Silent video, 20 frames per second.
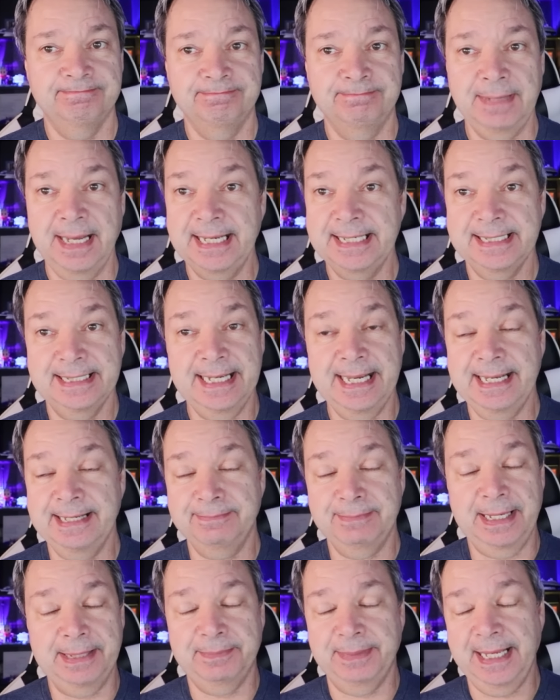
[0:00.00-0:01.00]
my
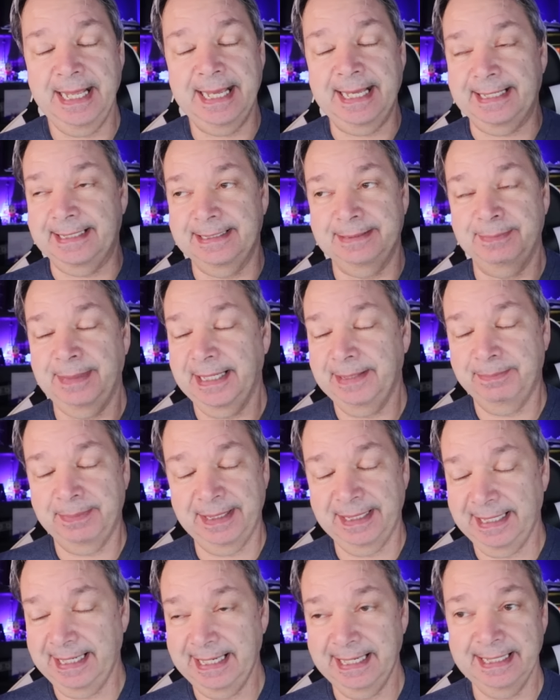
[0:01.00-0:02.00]
plans
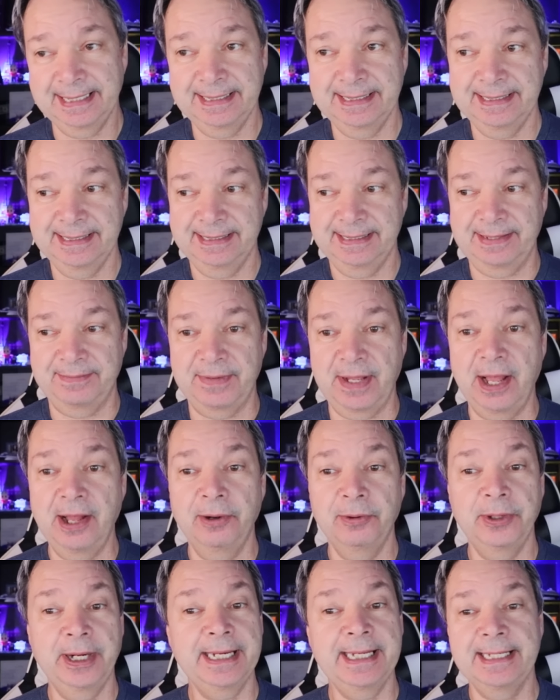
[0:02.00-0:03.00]
have
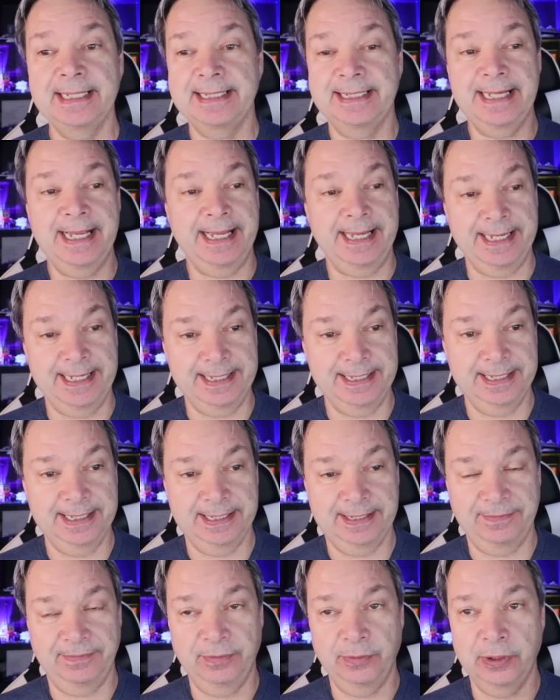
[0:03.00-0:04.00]
already
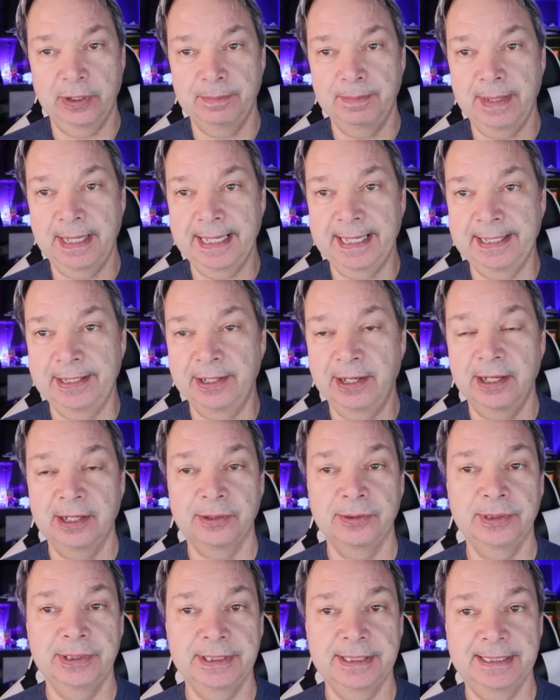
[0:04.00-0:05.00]
changed for my
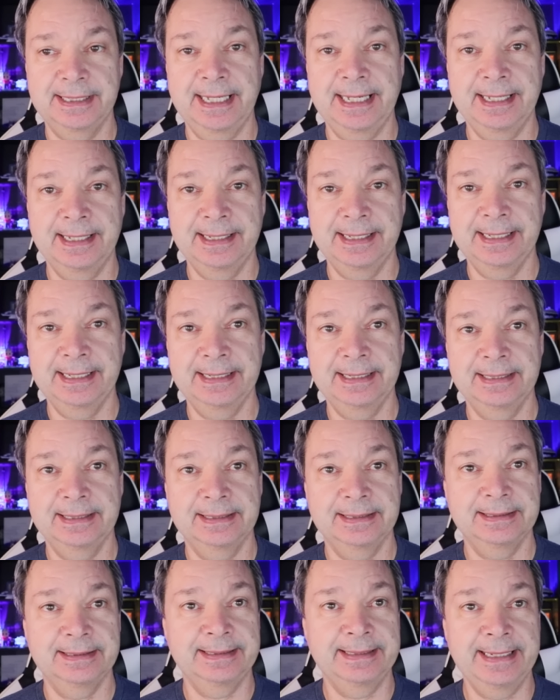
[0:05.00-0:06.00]
inaugural sailing
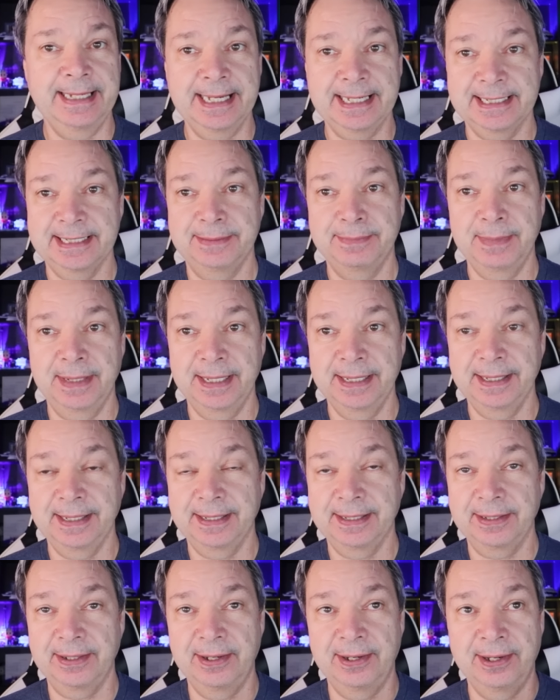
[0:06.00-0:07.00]
next
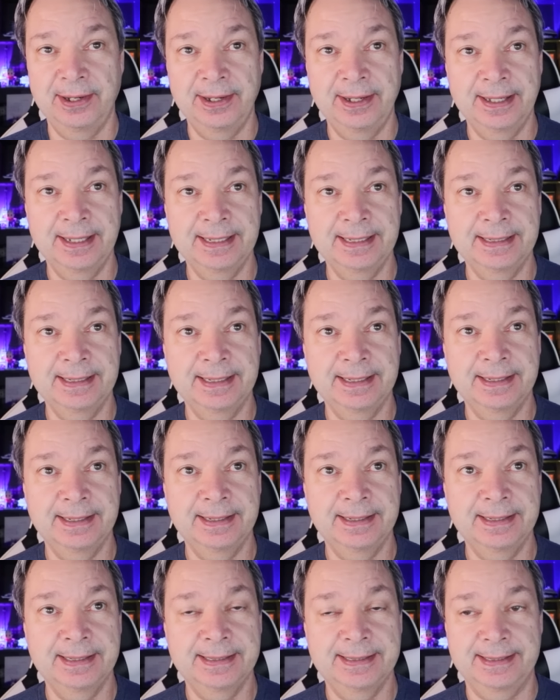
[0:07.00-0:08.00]
month on
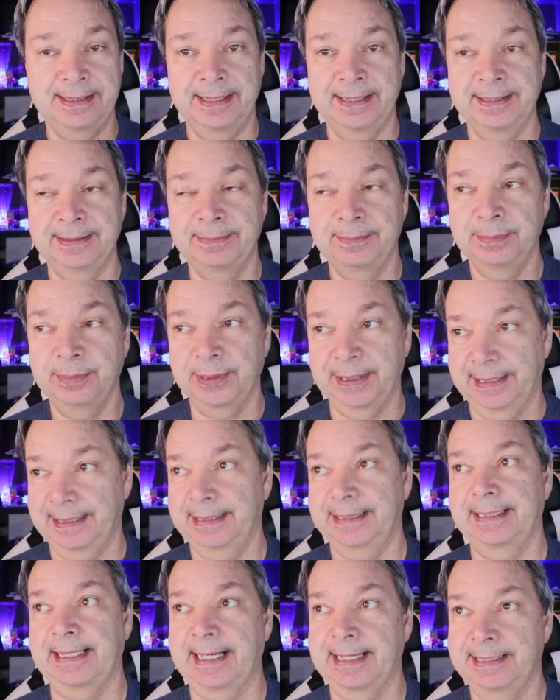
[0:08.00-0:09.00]
the Sun
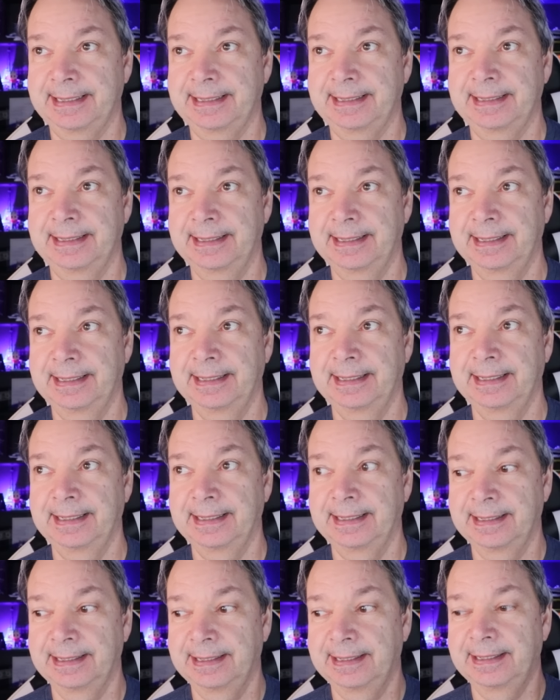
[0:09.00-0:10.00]
Princess.
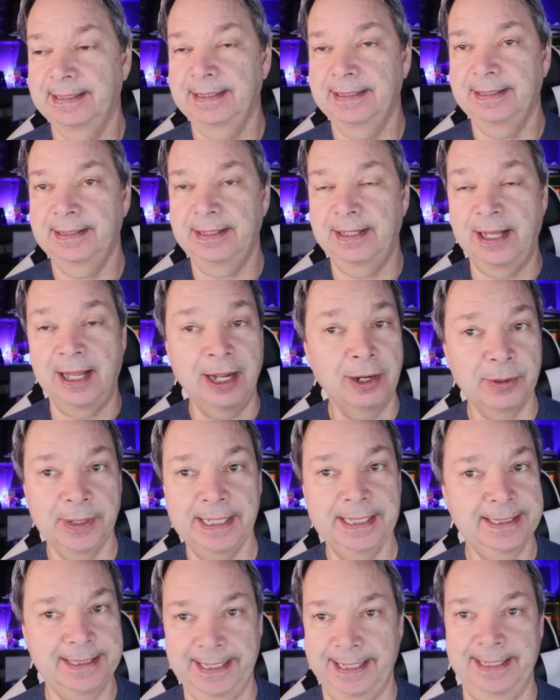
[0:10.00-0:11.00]

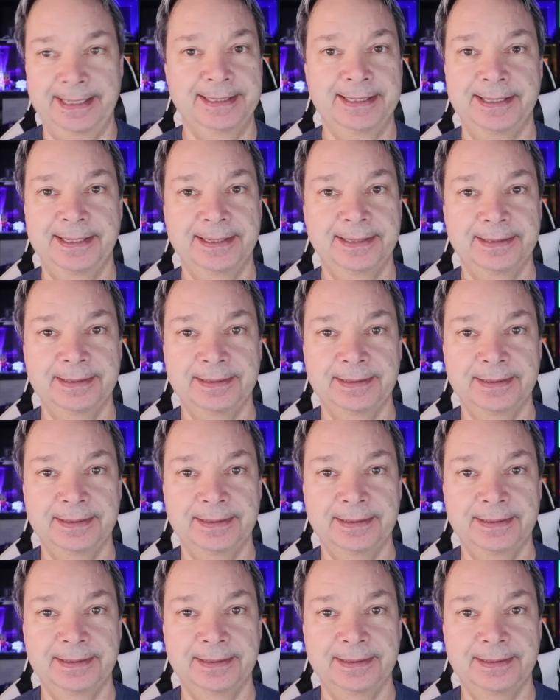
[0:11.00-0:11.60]
Already changed.